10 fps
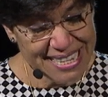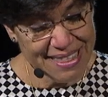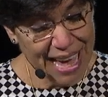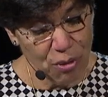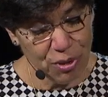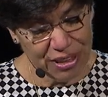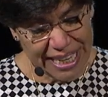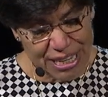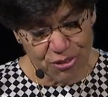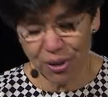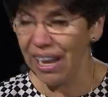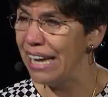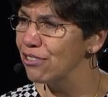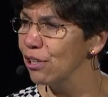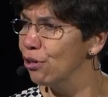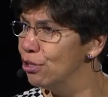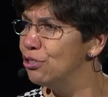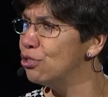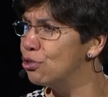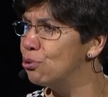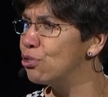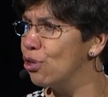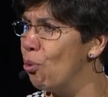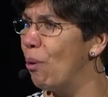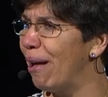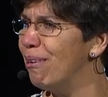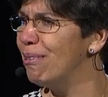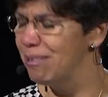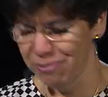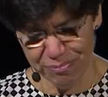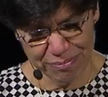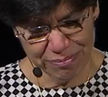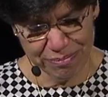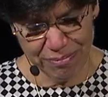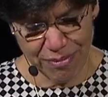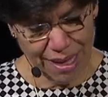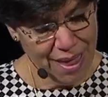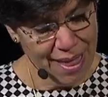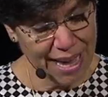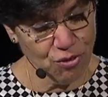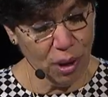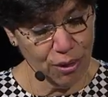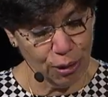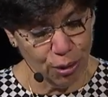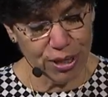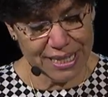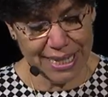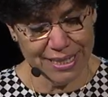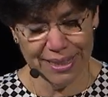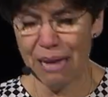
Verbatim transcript: Isn't that what the Israelites learned to do so well? That's why the Lord said to